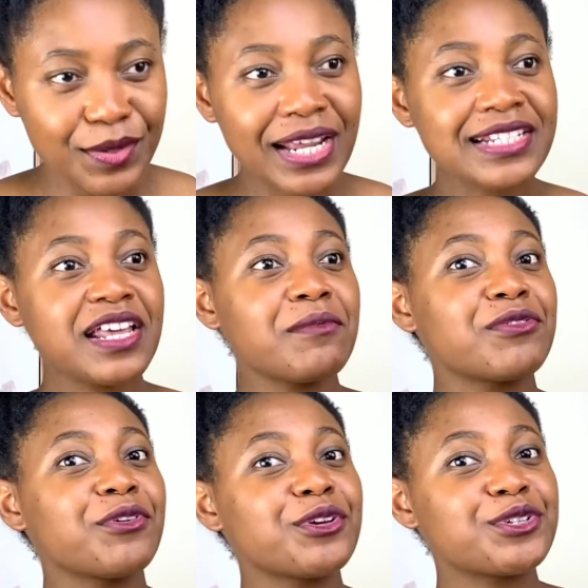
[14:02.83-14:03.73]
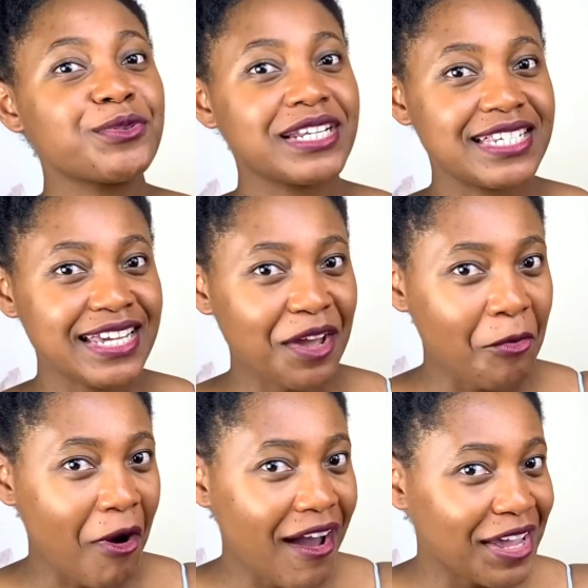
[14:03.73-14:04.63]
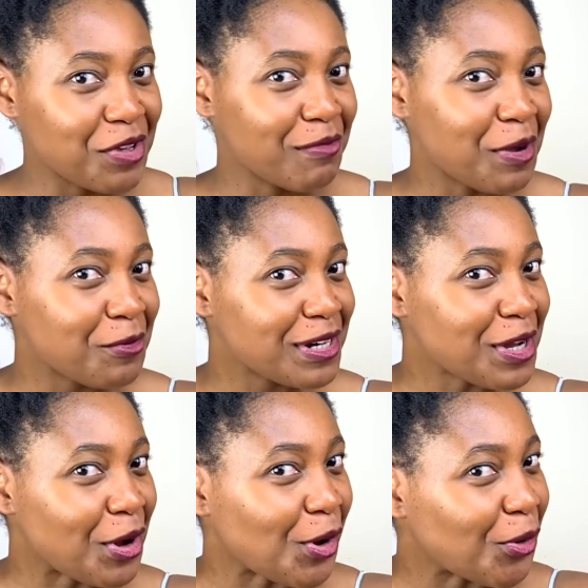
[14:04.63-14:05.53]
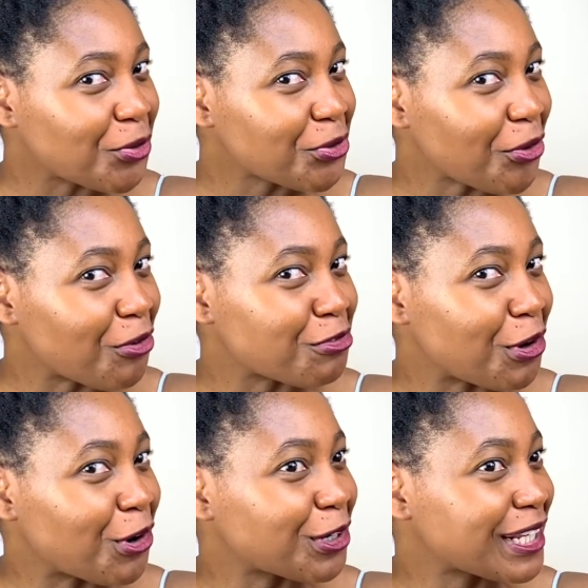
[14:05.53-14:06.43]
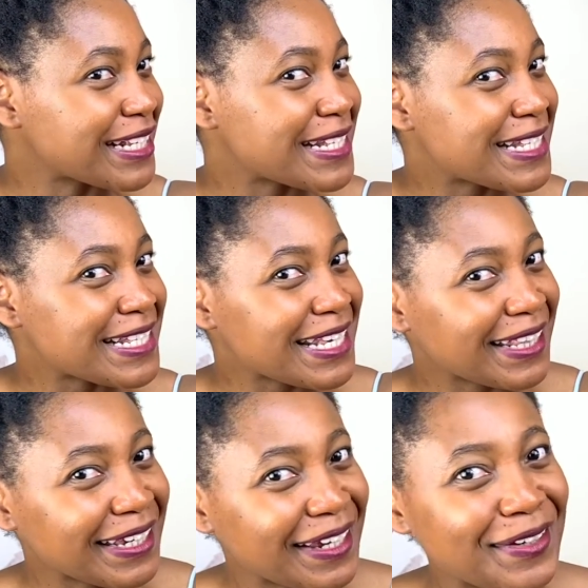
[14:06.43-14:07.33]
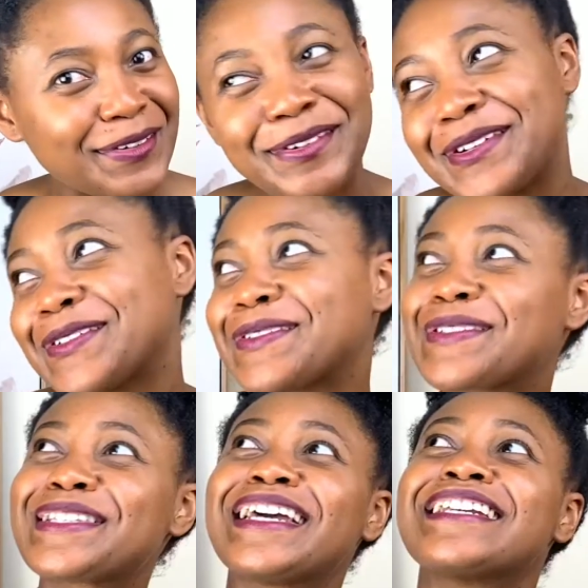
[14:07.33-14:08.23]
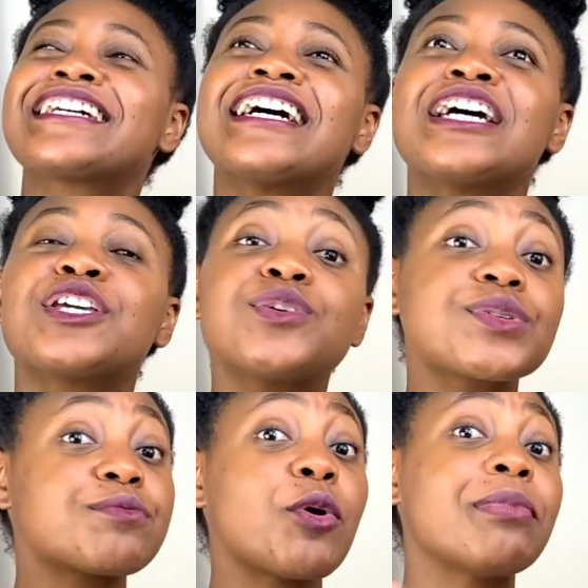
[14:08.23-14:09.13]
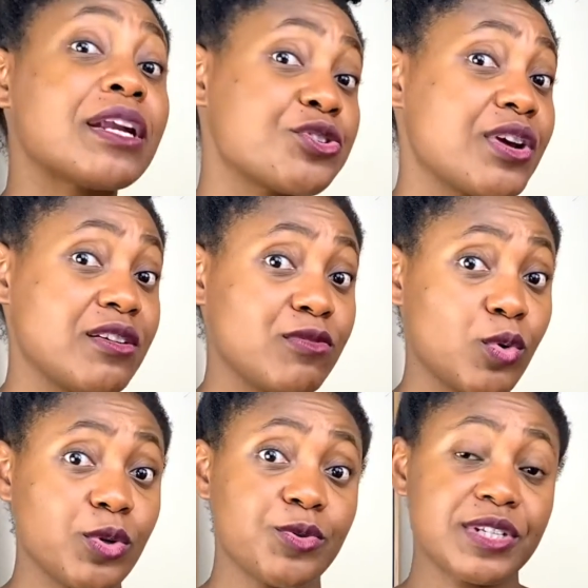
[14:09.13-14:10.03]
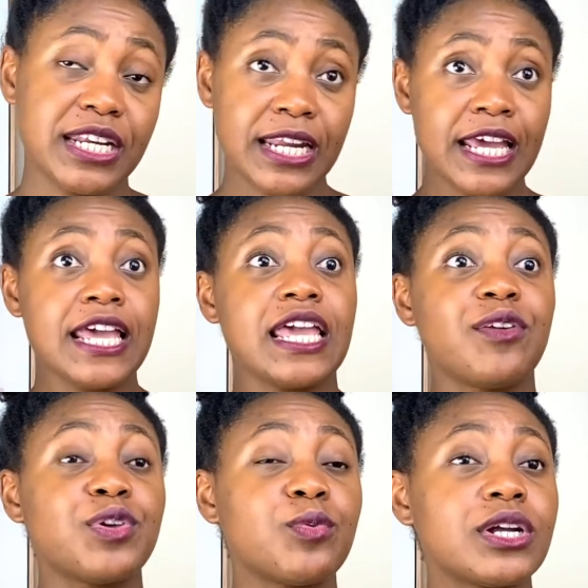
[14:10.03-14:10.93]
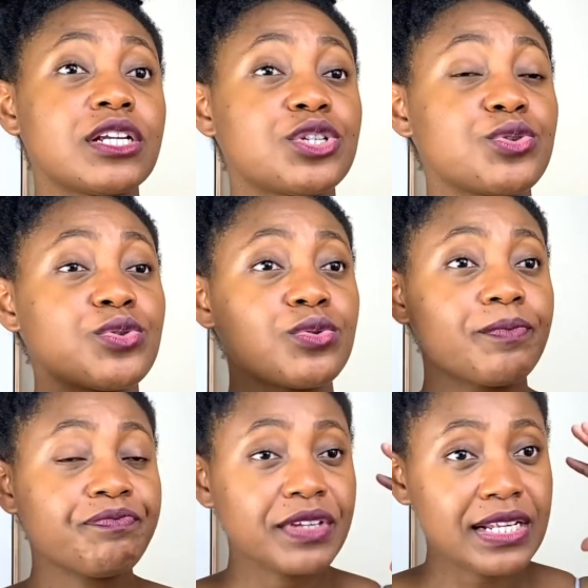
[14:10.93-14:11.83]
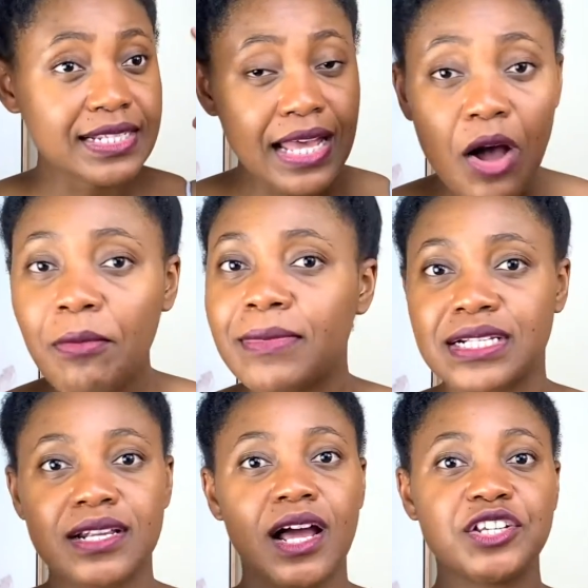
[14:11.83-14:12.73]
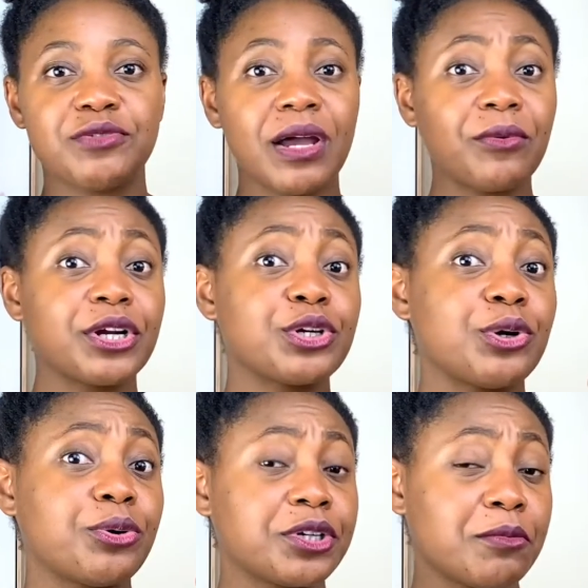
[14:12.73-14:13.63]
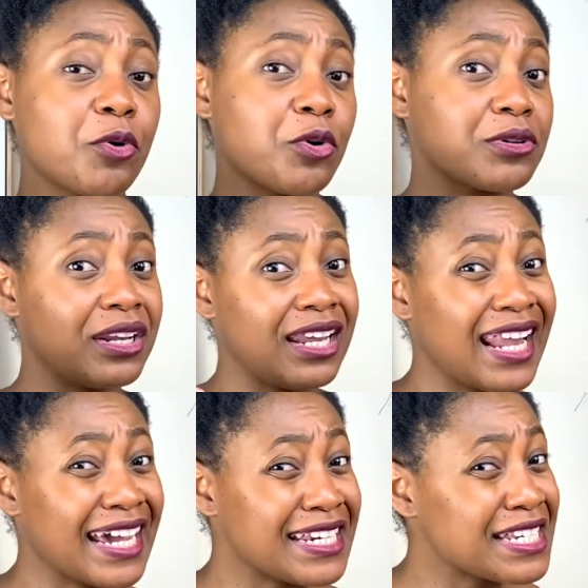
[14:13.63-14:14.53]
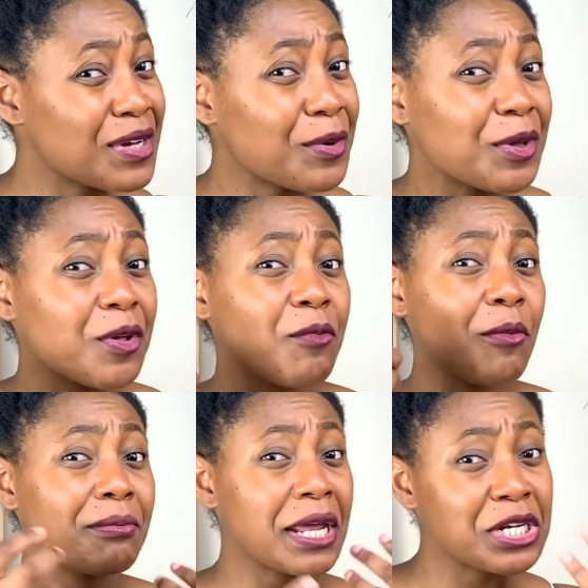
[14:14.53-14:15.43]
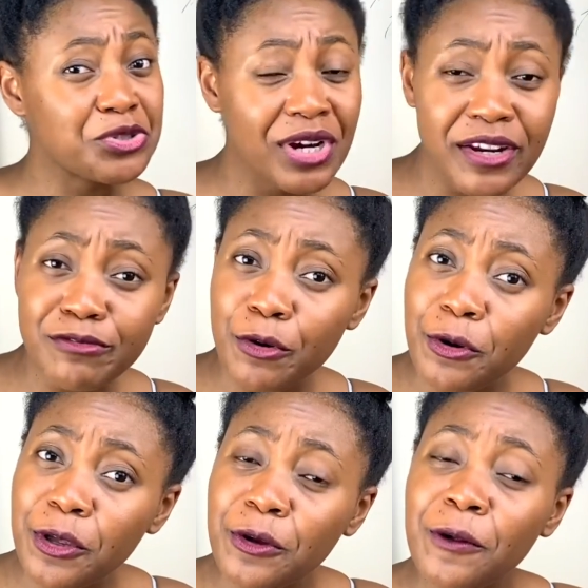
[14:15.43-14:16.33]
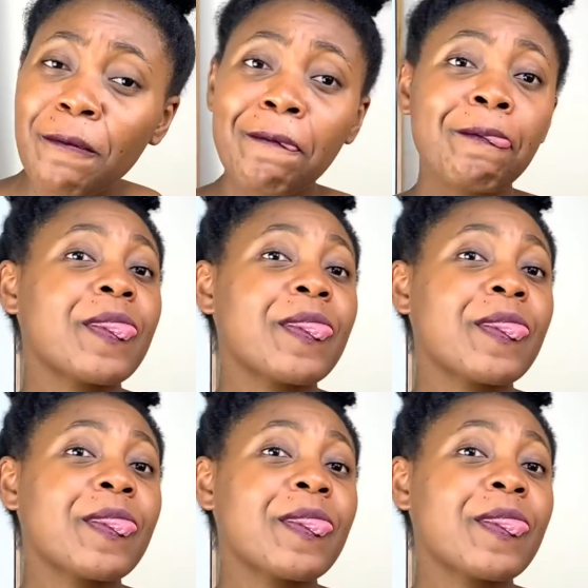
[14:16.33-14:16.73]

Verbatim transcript: next time before you do a DIY, you might want to hold off on the sealing oils and use more penetrative oils. And if you want to do a scalp massage, you might want to go on a more lighter oil, more penetrative oil.